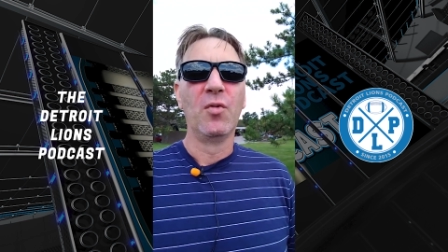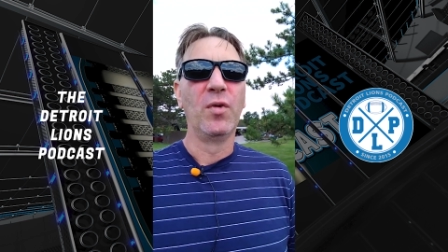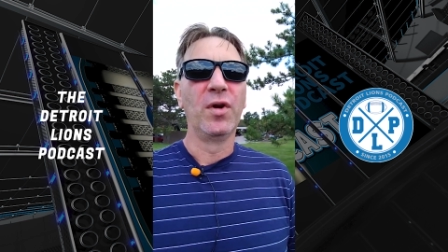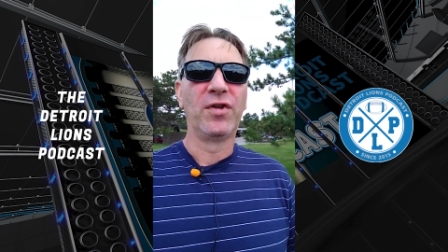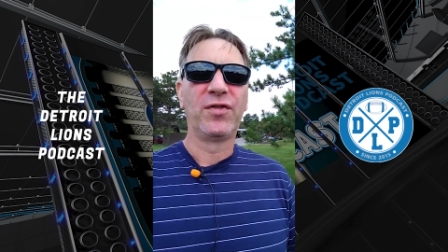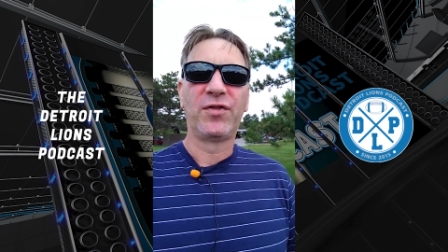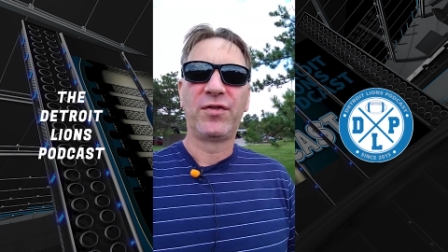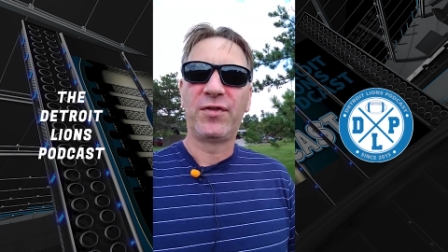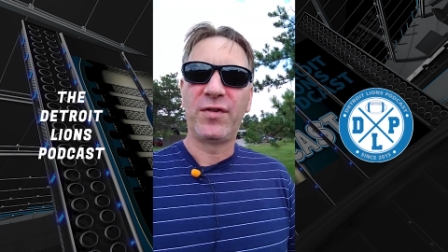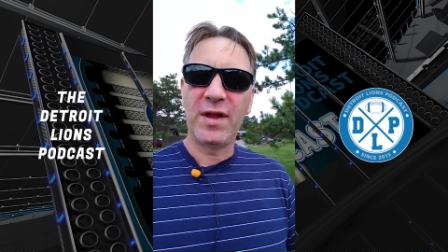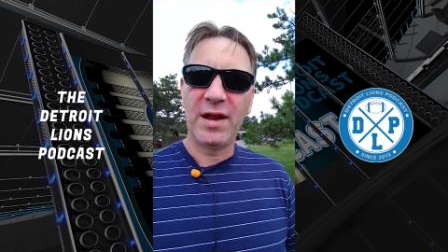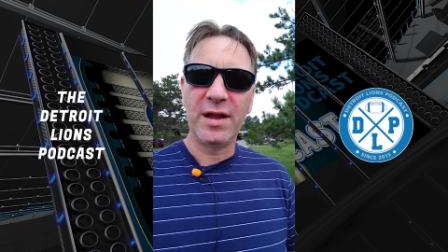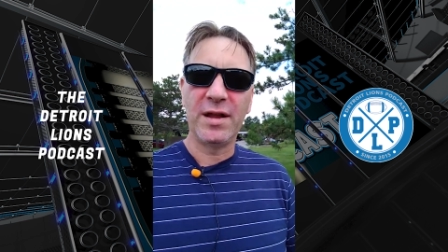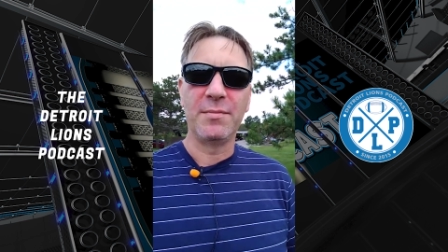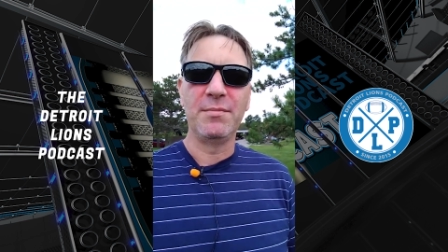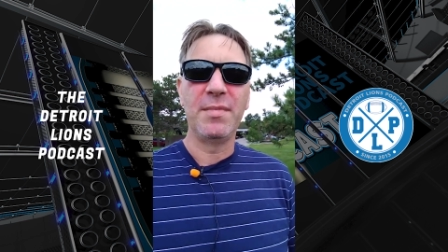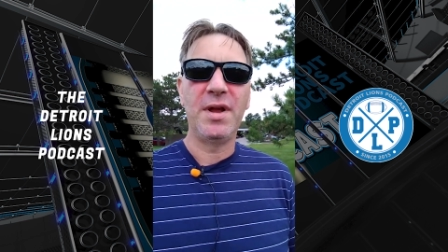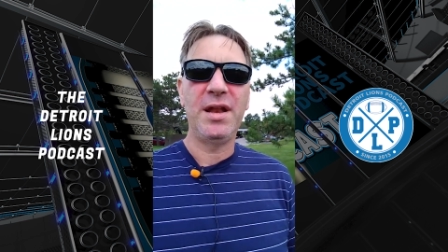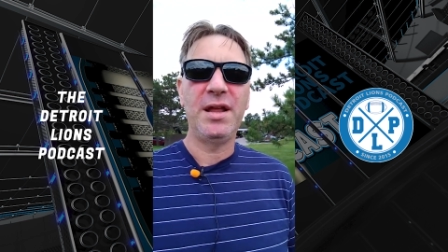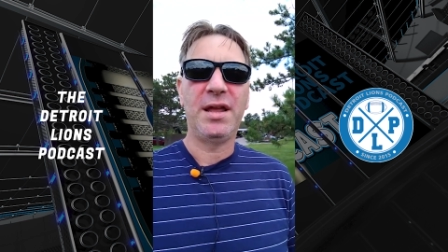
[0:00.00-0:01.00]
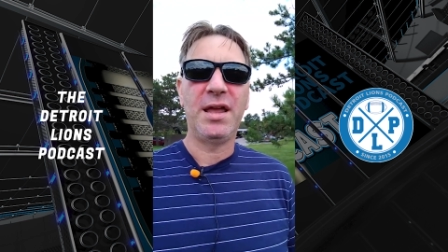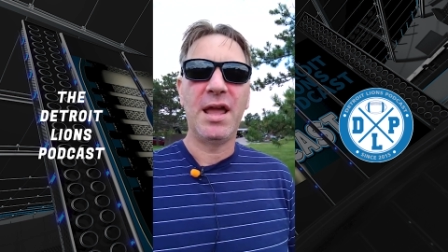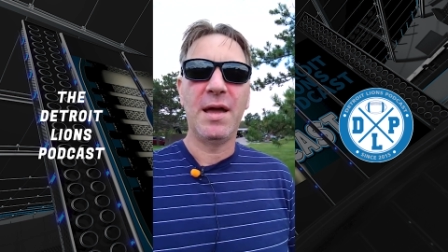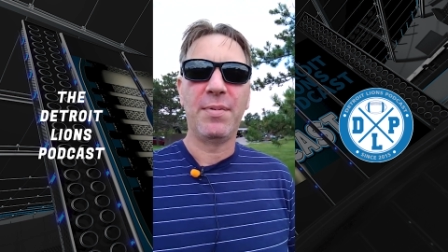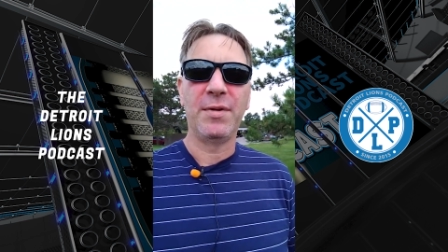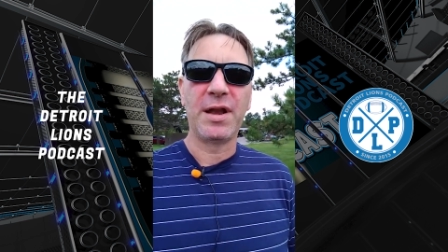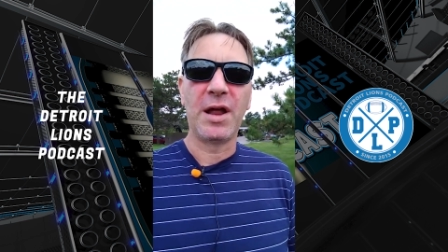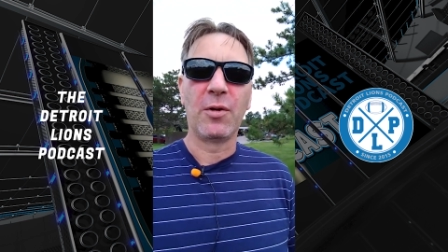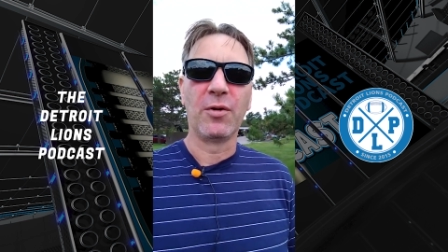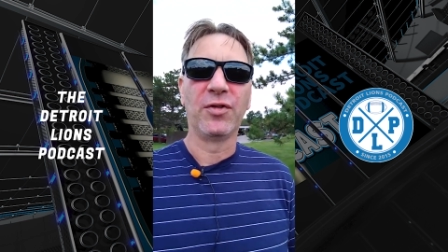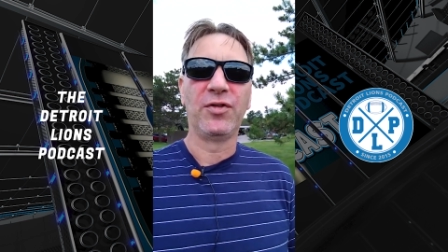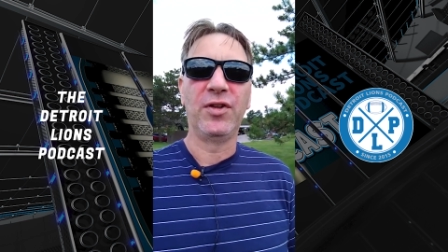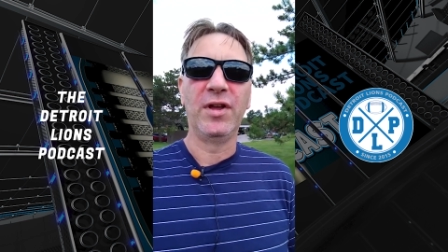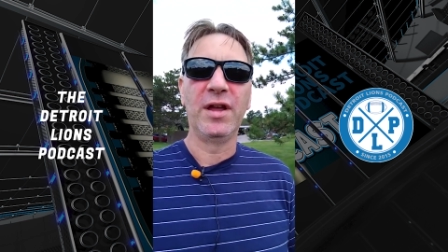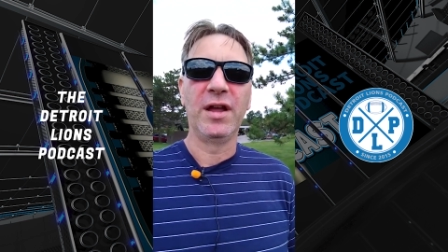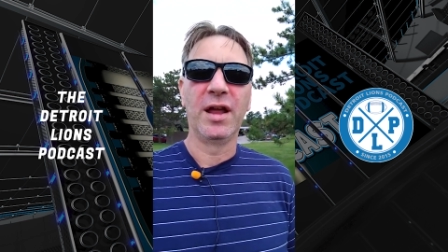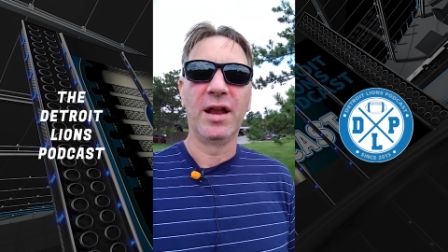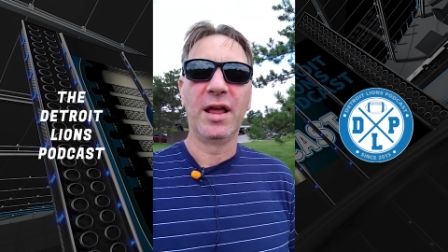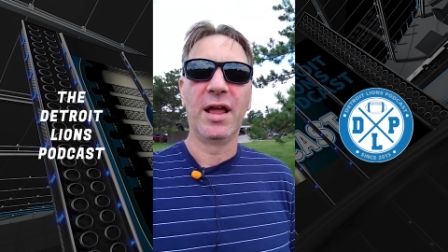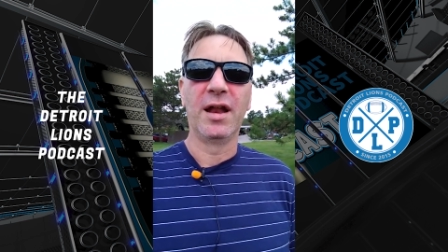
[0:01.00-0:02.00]
We've seen it in minicamp, and now we're
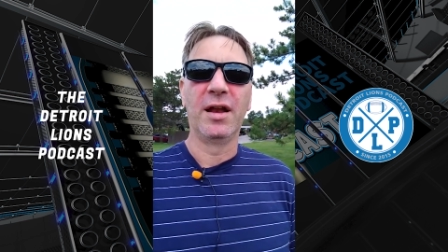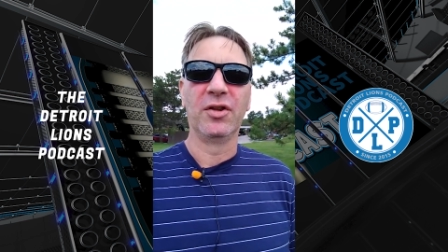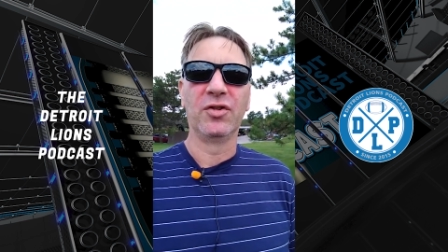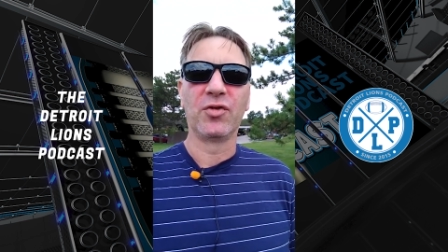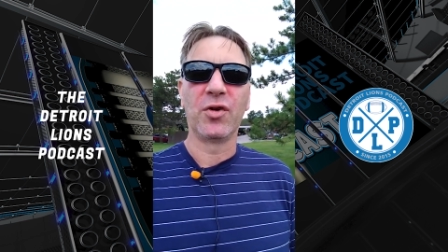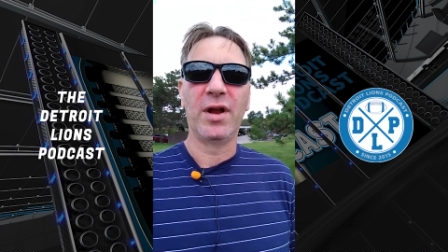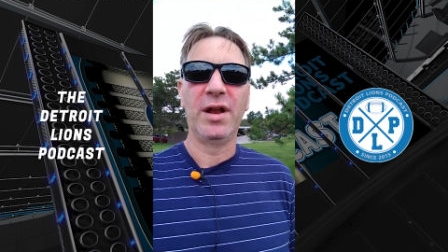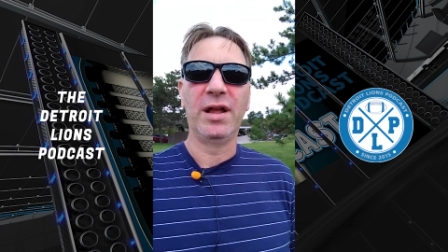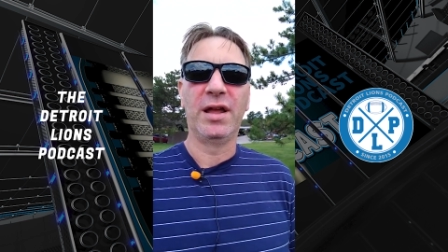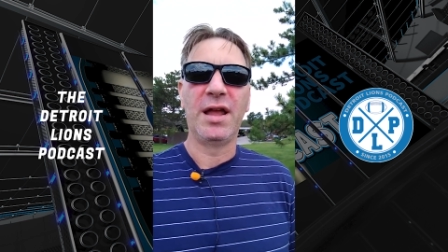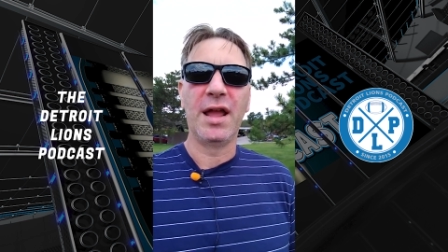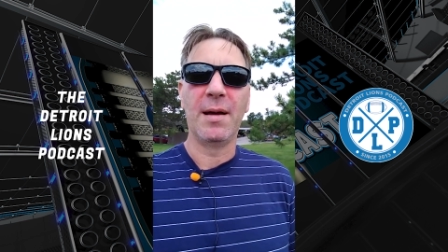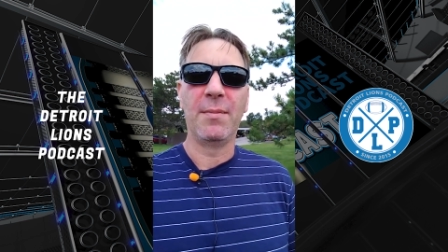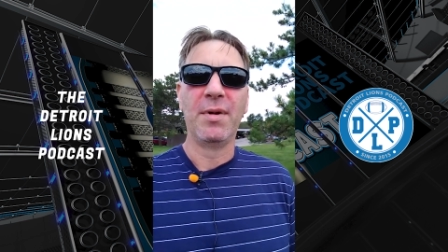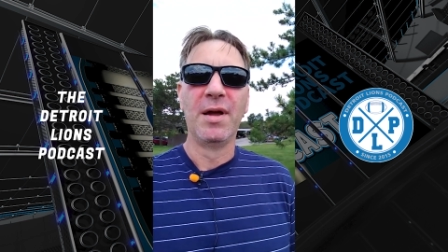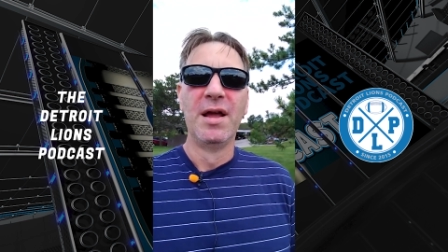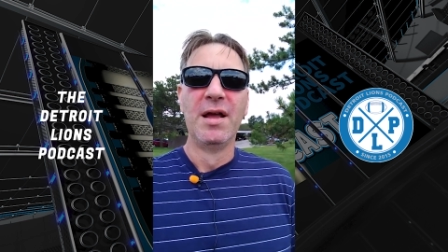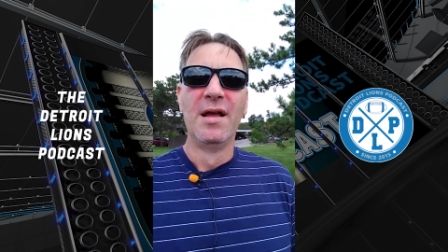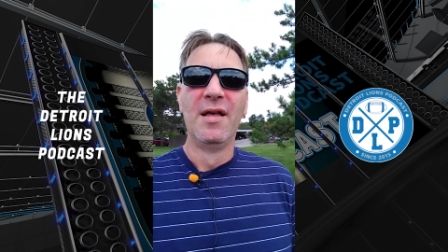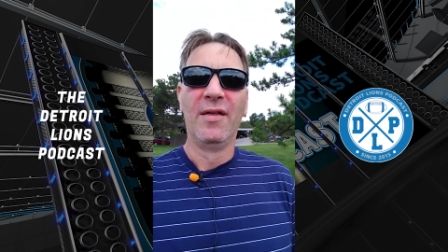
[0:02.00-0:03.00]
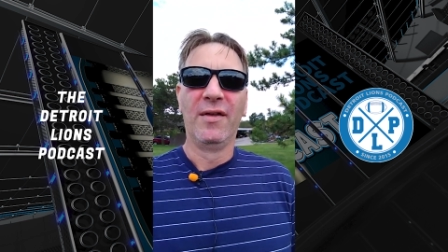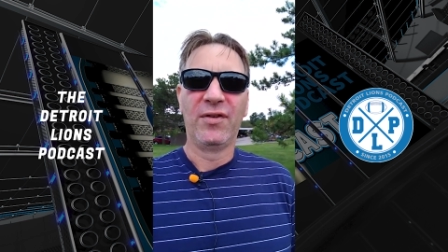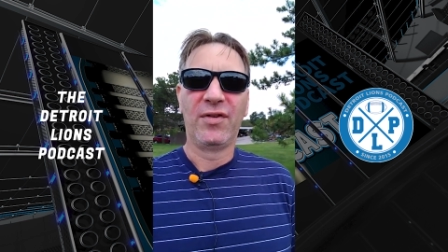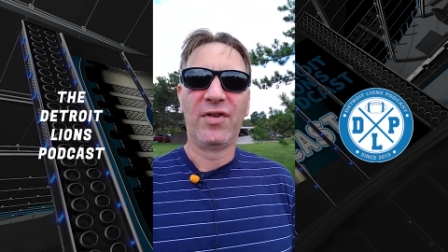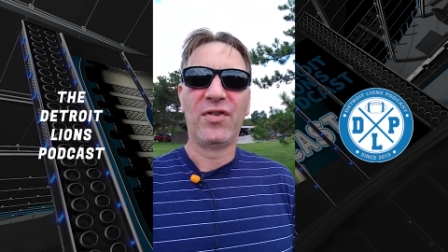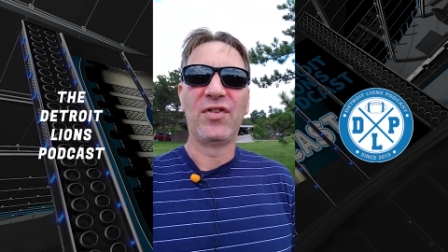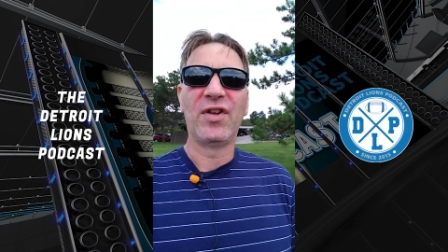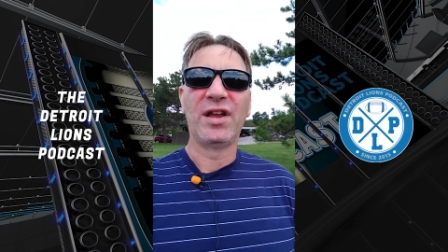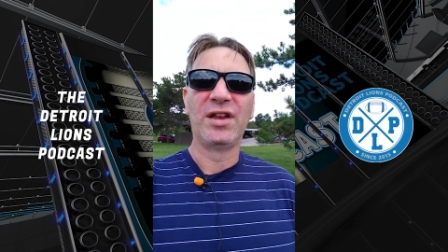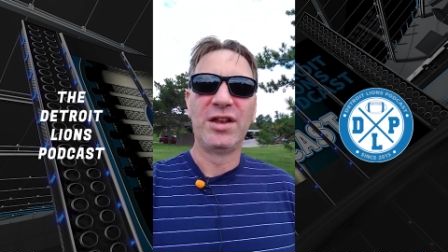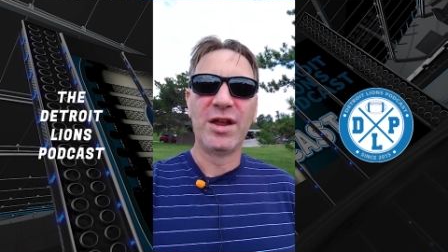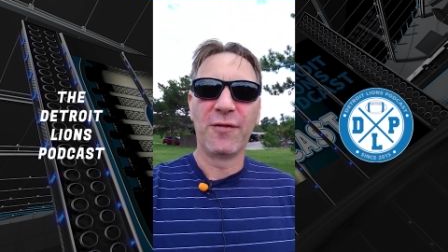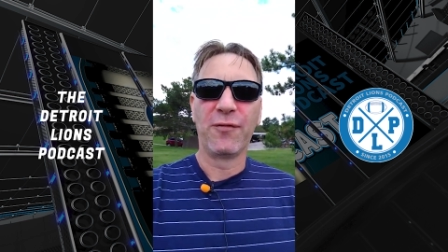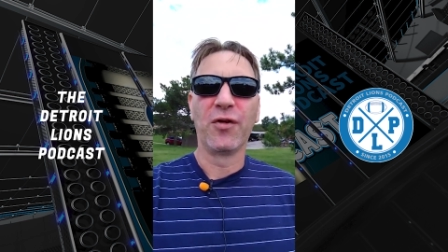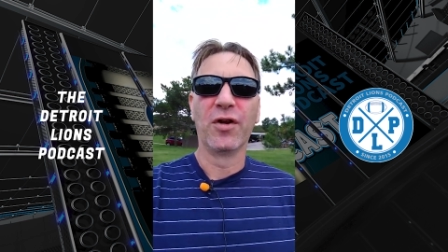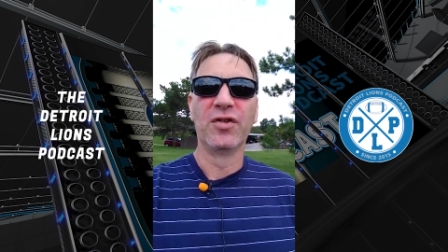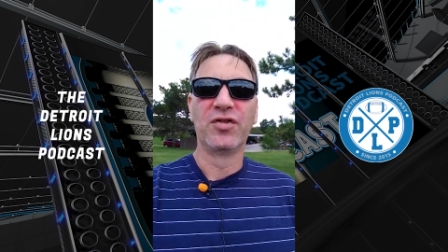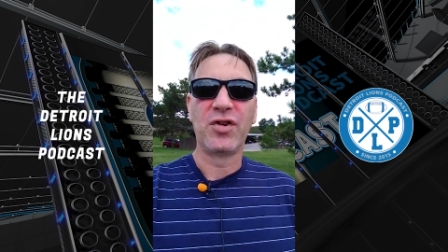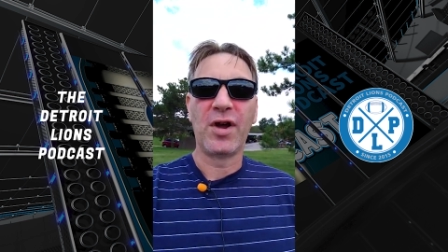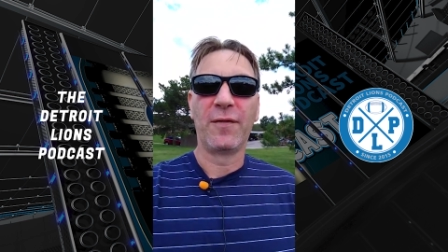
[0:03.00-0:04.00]
seeing it again in training camp. This is a
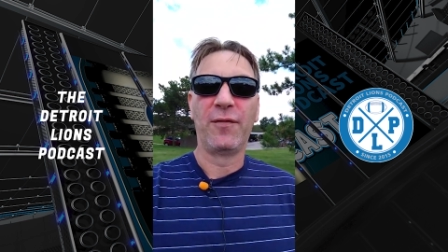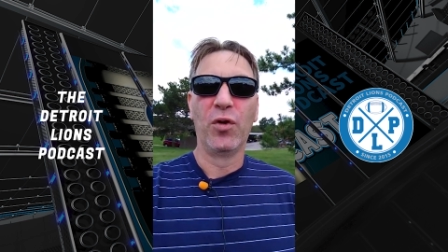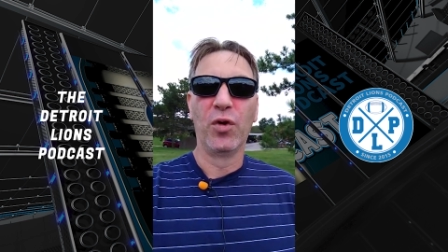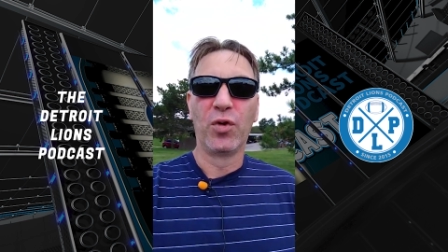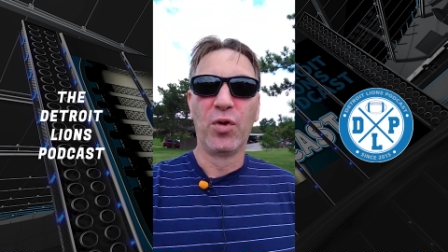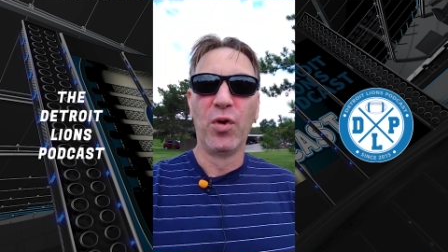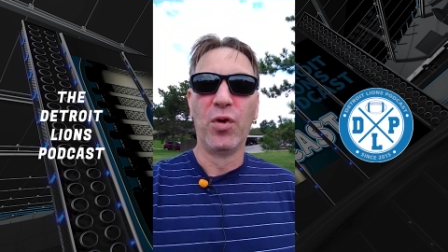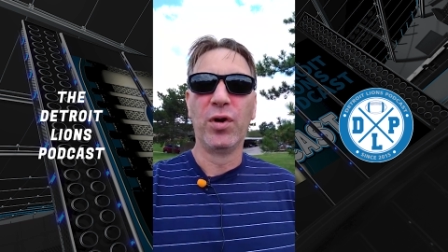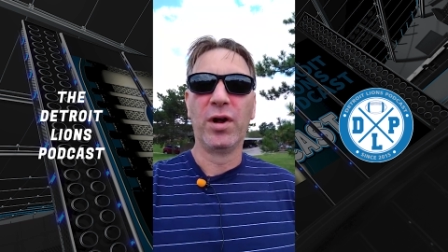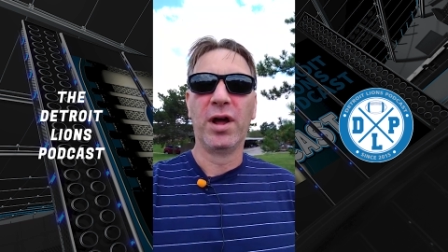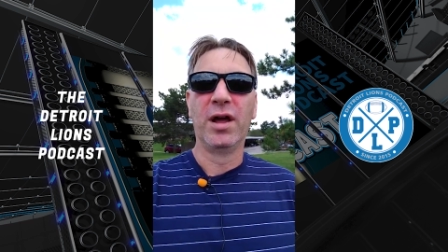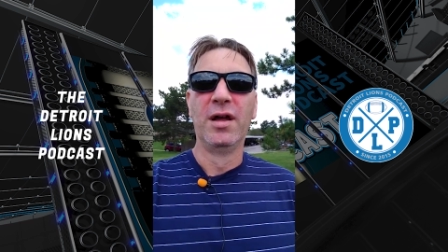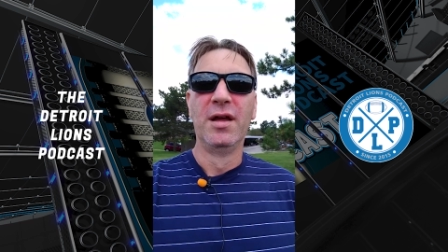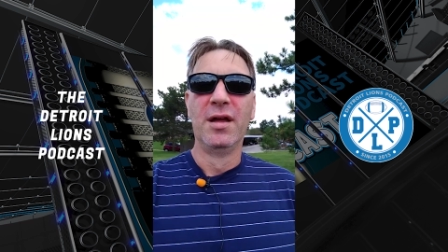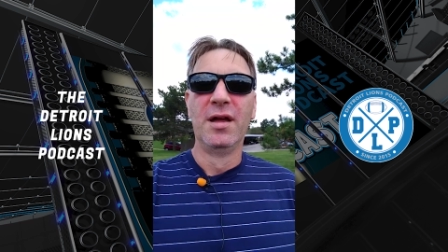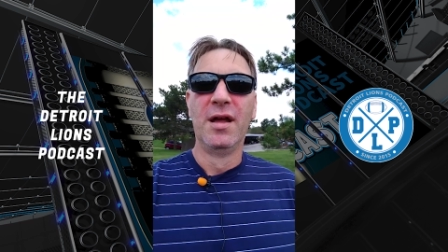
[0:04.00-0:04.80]
different Jeff Okudah.